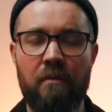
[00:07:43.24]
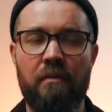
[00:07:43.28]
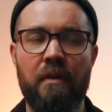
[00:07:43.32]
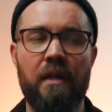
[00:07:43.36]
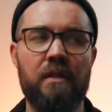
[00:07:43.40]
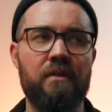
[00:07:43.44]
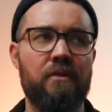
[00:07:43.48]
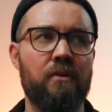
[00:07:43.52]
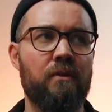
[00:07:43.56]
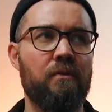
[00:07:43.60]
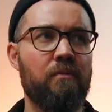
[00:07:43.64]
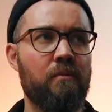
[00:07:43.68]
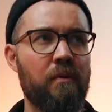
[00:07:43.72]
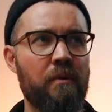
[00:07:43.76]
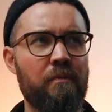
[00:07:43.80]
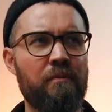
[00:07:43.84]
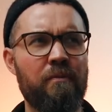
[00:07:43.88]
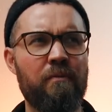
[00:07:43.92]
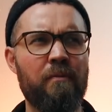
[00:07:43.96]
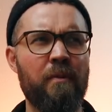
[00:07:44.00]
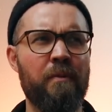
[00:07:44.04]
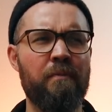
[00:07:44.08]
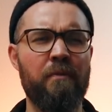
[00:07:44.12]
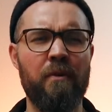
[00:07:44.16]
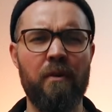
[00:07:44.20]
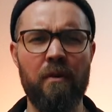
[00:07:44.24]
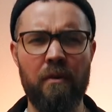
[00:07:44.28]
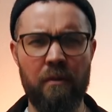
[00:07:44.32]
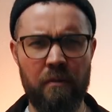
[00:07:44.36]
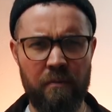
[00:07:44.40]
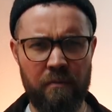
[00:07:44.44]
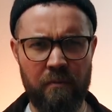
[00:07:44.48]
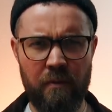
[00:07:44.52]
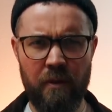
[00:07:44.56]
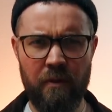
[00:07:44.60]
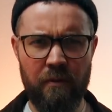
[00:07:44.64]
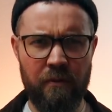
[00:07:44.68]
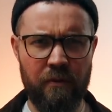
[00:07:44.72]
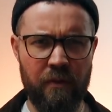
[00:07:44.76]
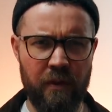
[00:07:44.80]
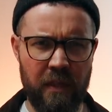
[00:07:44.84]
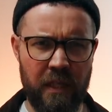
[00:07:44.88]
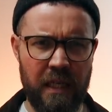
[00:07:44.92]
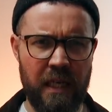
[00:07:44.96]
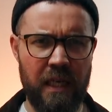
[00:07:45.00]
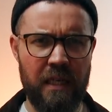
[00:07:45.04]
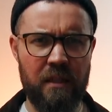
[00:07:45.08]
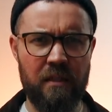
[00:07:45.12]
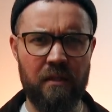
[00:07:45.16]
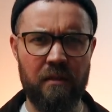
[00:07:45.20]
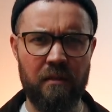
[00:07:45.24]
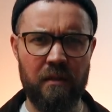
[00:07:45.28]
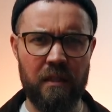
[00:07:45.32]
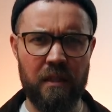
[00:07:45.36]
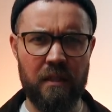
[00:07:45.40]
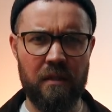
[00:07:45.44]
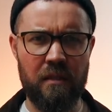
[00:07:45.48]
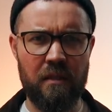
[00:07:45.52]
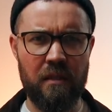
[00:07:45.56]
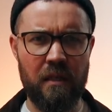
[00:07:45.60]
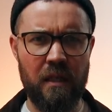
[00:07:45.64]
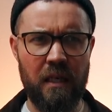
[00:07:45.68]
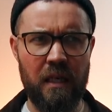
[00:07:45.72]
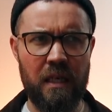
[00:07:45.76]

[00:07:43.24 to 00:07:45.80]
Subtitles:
Right, so we've got our 3 categories,